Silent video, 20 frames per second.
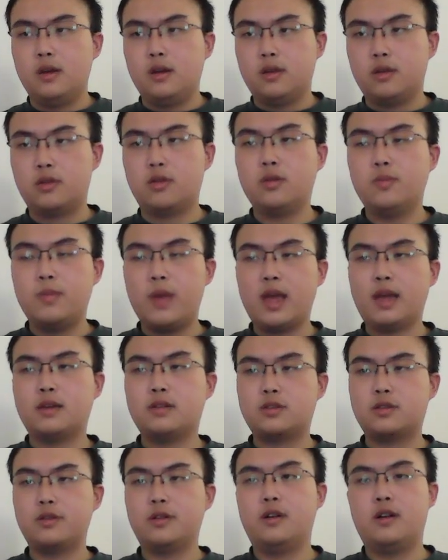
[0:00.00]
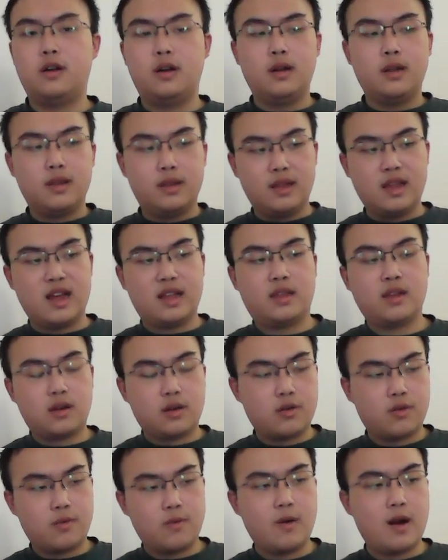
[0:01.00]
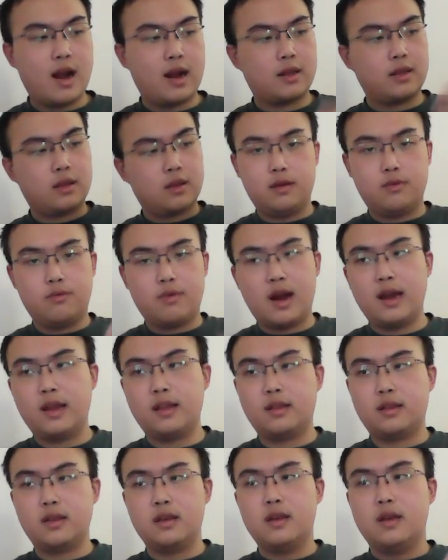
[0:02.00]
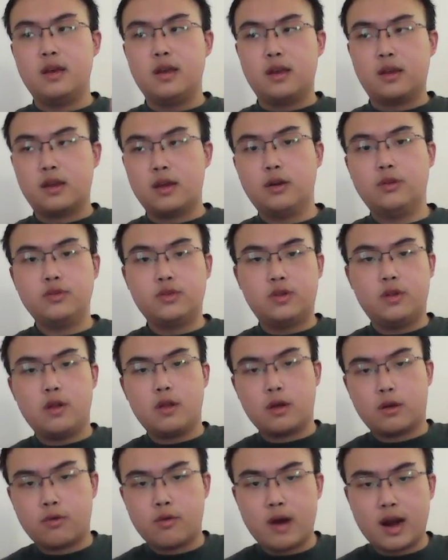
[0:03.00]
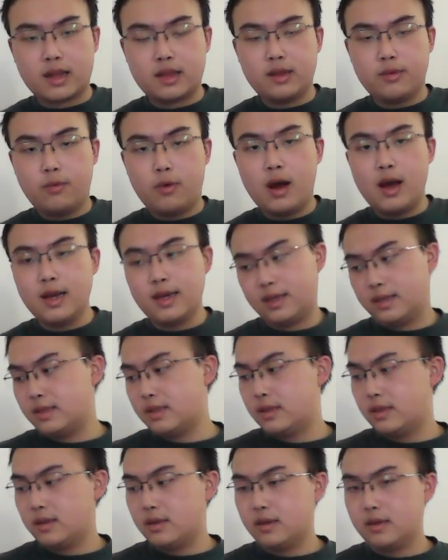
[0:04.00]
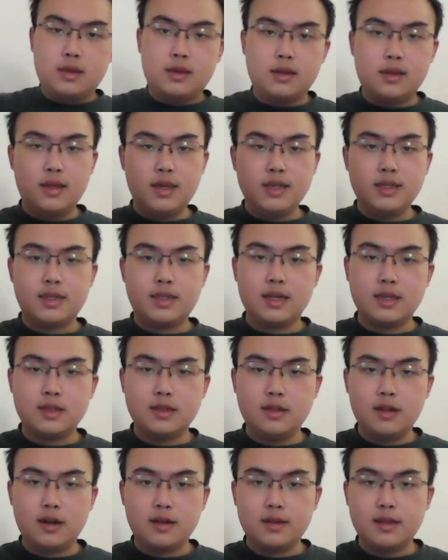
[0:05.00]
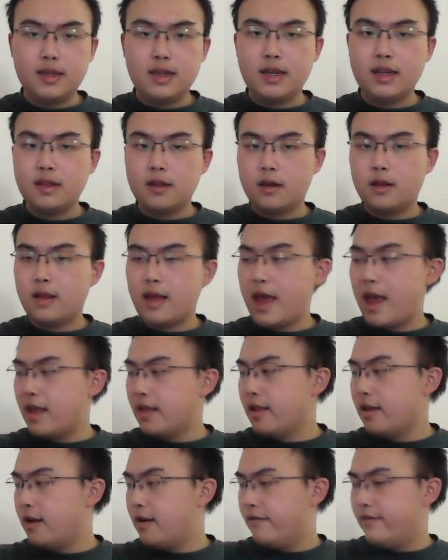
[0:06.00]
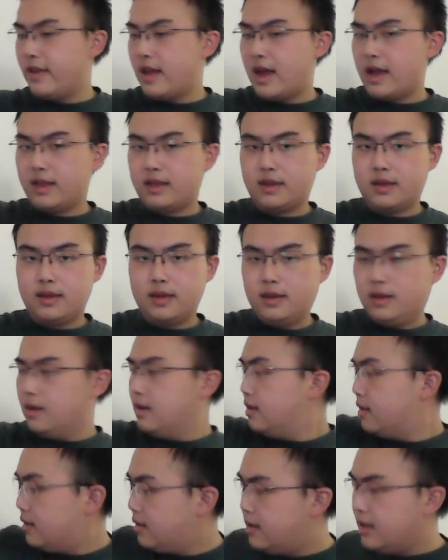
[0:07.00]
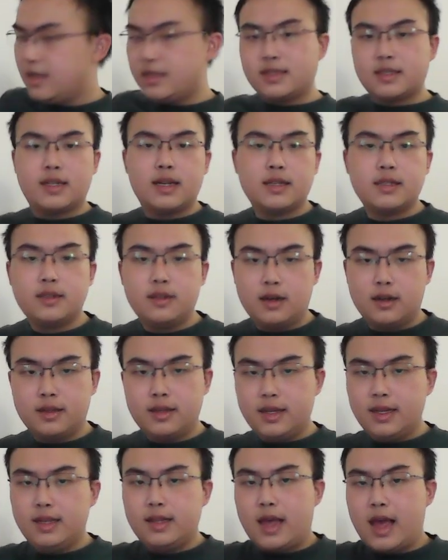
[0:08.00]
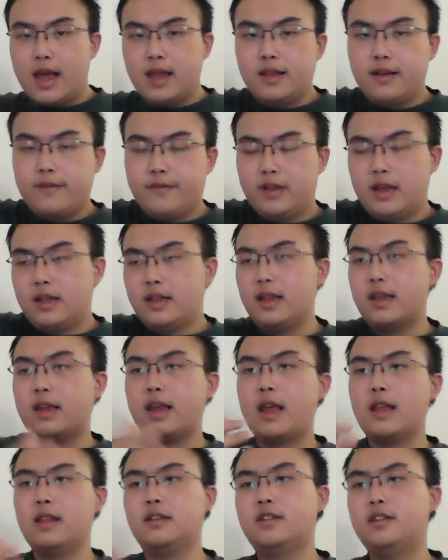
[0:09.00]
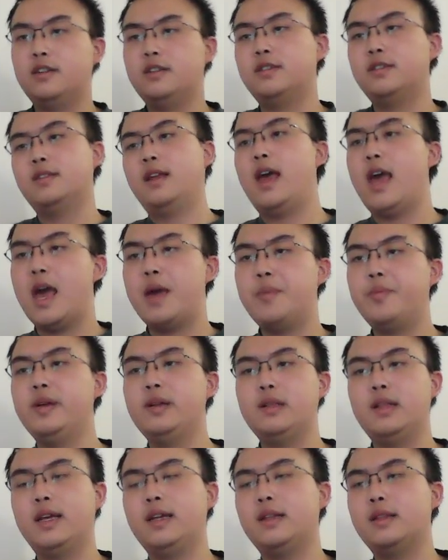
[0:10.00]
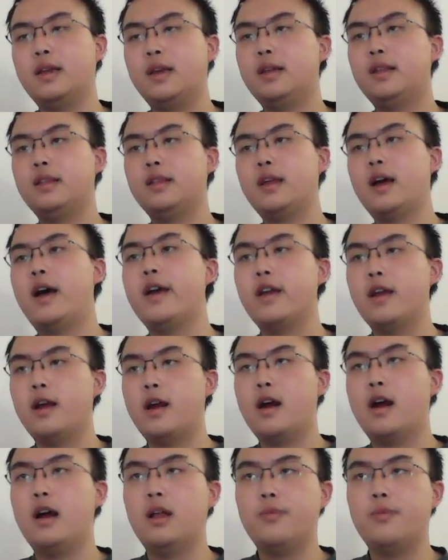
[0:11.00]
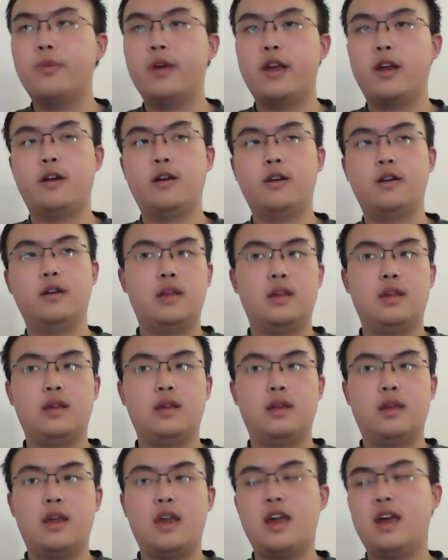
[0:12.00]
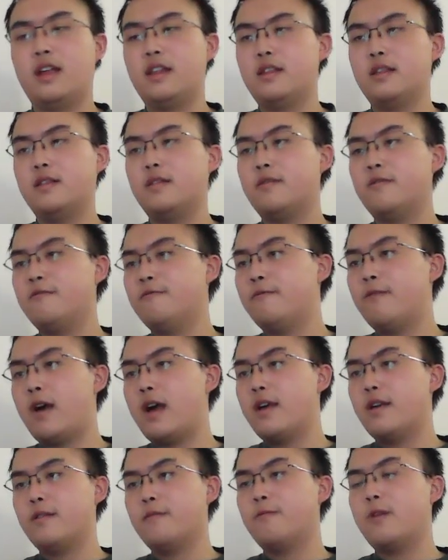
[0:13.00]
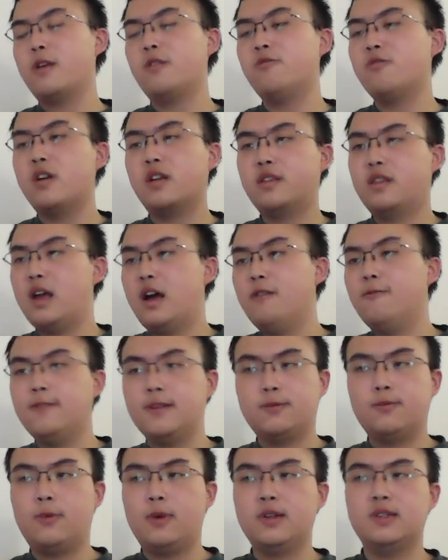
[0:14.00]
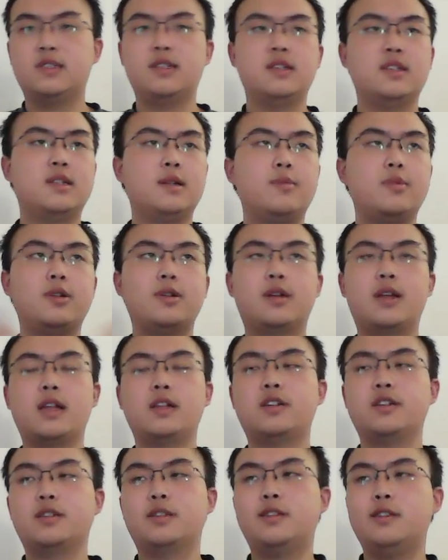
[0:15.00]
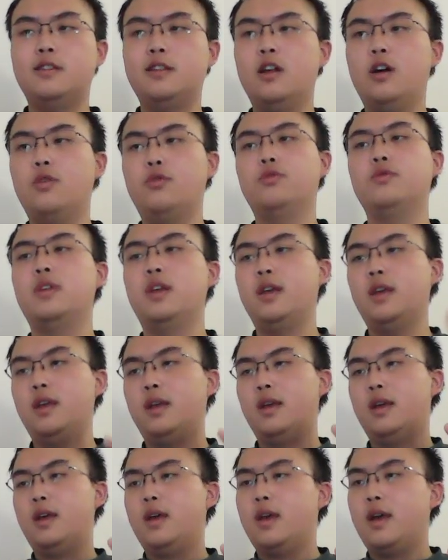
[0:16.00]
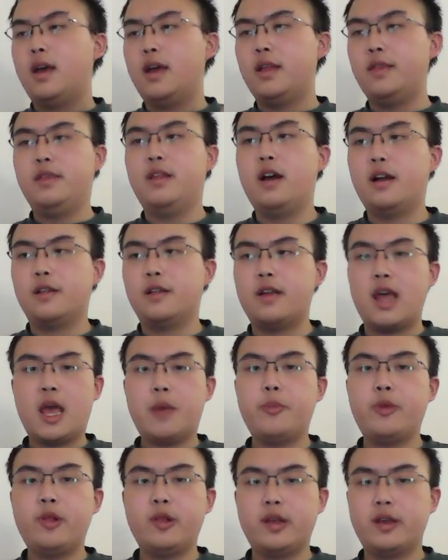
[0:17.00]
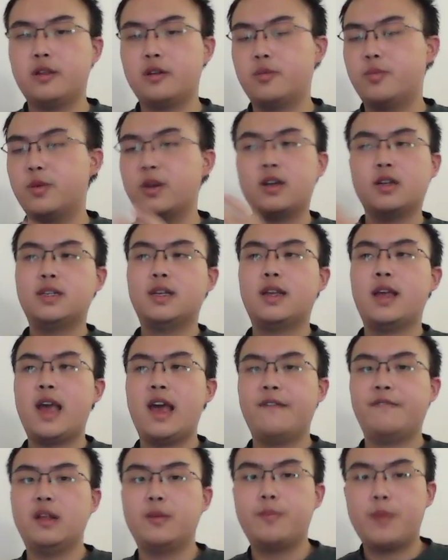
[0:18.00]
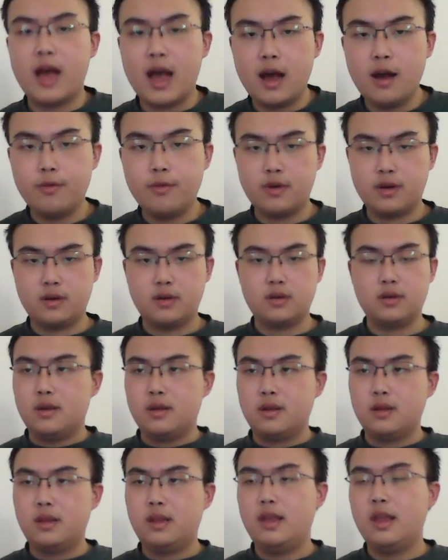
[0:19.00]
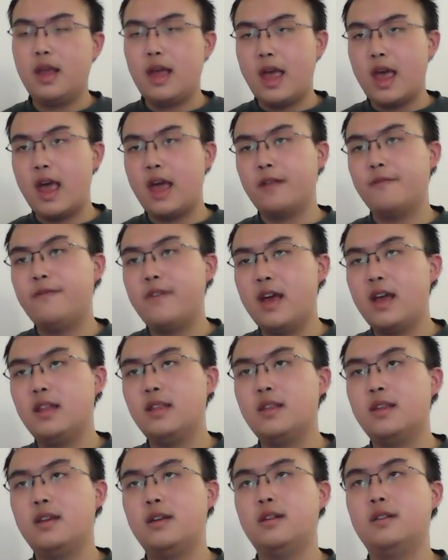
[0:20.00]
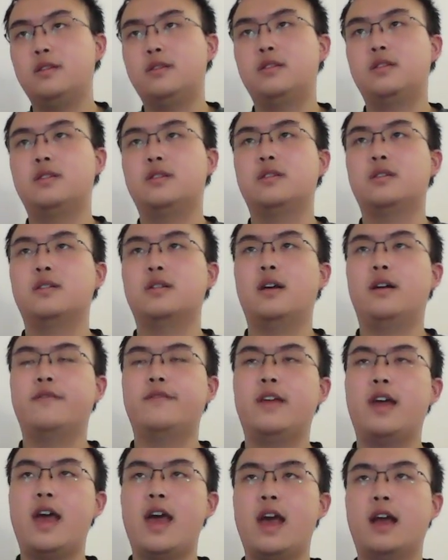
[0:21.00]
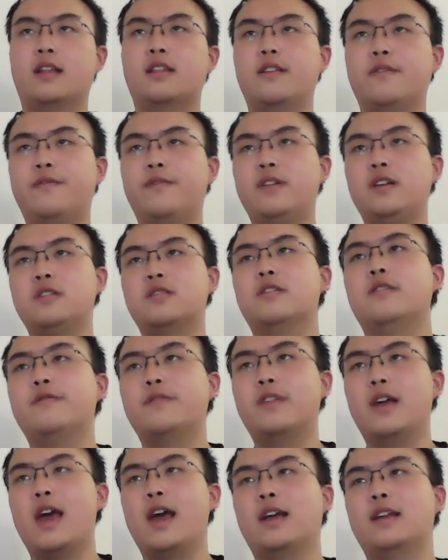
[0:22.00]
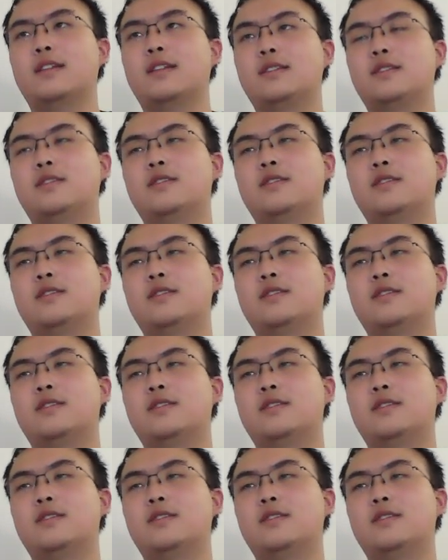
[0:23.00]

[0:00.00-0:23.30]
to make sure that the correct write goes to the correct device. This does not need any of that. It can just emulate the entire hardware. And when you are done with one system, you can just load another emulator because you have the power. The advantage of the hack, the feature of the hack, is